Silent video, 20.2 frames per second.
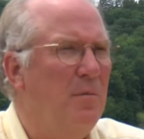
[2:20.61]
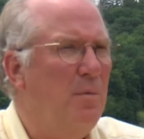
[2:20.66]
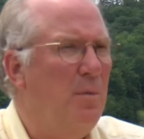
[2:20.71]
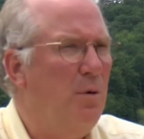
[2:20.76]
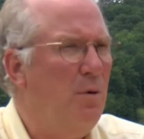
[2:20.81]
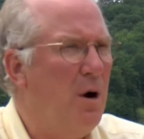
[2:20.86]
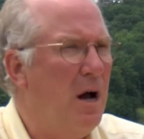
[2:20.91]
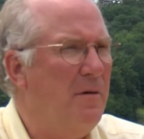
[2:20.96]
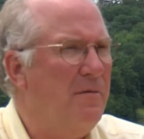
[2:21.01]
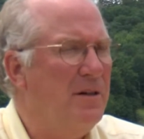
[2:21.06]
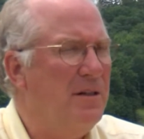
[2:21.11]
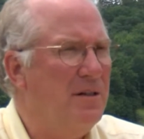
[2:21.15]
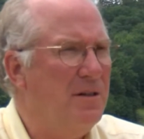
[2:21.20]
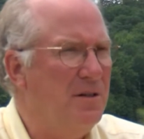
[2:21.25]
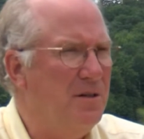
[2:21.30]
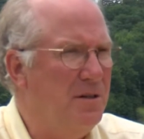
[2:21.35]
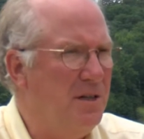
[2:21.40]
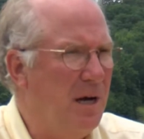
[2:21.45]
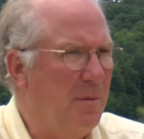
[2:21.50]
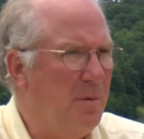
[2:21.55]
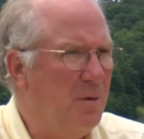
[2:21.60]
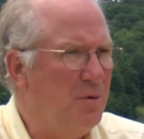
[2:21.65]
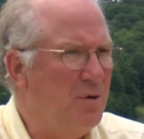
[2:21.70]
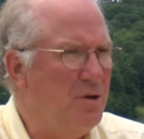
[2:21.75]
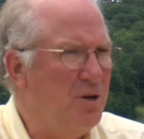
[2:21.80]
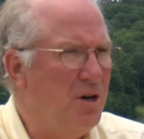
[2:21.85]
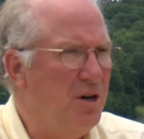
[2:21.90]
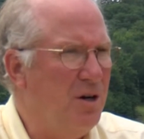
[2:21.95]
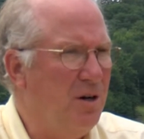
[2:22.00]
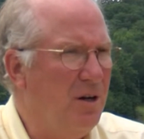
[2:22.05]
Province double
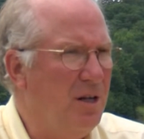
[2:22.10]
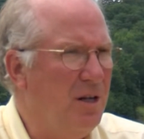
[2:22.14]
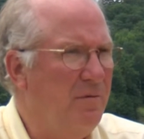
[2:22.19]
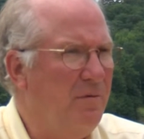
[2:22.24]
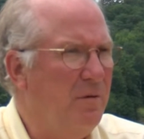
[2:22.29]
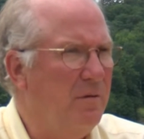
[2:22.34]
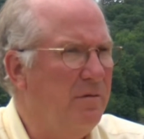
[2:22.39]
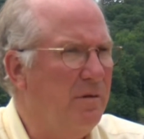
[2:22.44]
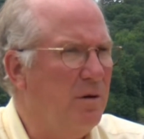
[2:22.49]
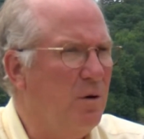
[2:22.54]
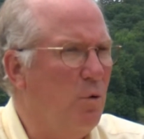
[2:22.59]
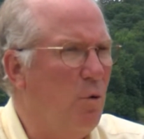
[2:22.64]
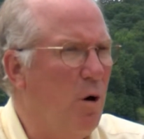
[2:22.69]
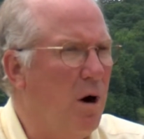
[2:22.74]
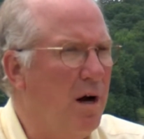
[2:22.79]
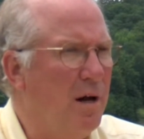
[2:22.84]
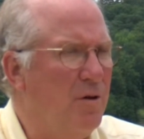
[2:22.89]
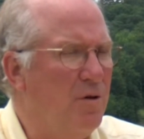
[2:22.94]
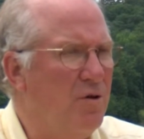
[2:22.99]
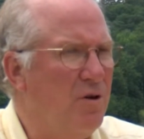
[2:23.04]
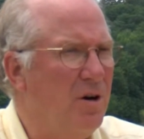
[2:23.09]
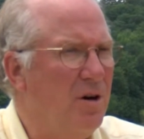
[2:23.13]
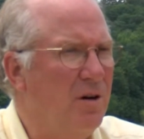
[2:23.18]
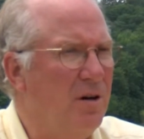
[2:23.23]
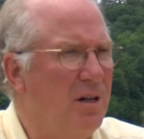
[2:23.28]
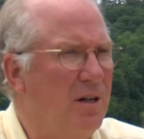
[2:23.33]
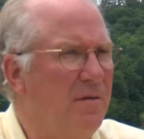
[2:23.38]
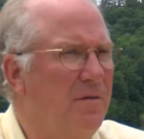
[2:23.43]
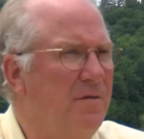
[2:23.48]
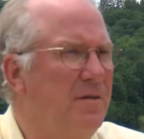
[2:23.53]
chairlift with a quad
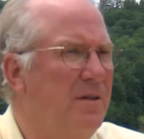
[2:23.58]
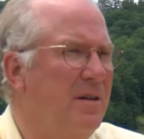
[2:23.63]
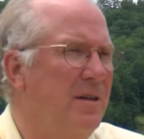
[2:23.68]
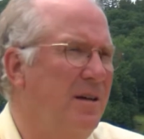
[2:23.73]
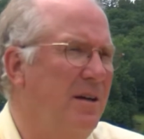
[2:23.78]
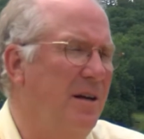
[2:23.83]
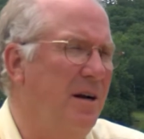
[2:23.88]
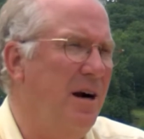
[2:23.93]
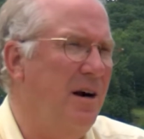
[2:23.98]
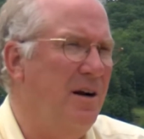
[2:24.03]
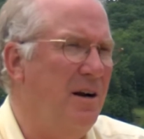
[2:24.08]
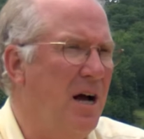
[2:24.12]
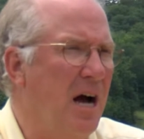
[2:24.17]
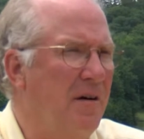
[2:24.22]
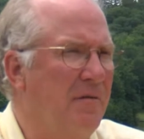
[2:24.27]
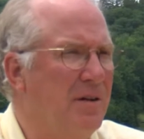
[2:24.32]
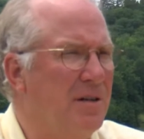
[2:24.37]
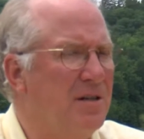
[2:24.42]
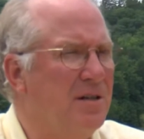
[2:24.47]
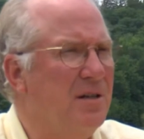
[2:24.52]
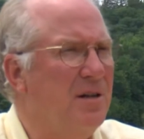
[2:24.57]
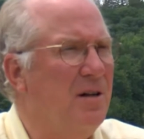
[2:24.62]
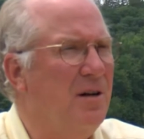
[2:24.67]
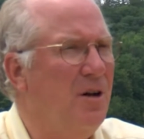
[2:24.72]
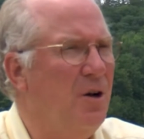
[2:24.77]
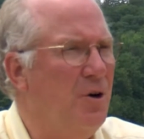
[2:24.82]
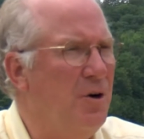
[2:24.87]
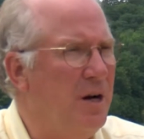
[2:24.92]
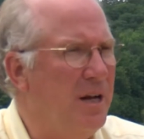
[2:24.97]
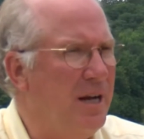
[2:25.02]
chairlift in our novice
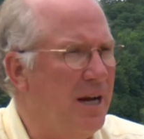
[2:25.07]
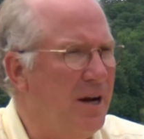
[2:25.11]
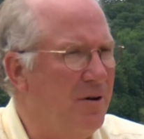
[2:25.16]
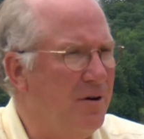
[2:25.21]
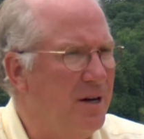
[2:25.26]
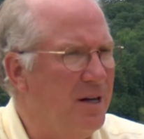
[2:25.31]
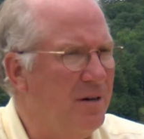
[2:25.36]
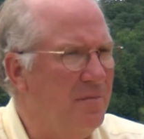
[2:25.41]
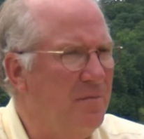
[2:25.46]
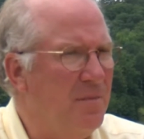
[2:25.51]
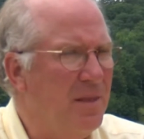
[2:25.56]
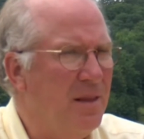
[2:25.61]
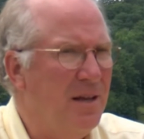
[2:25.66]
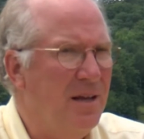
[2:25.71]
learning area.